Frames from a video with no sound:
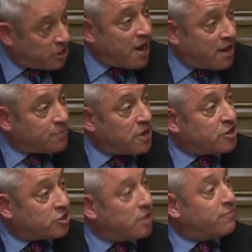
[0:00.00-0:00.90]
I
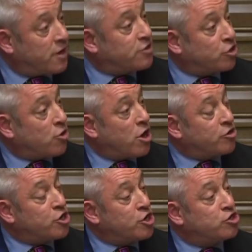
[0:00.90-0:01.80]
have seen fit to
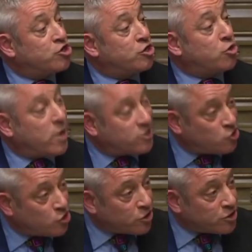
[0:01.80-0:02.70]
grant urgent
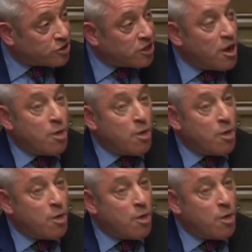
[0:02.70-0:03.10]
questions,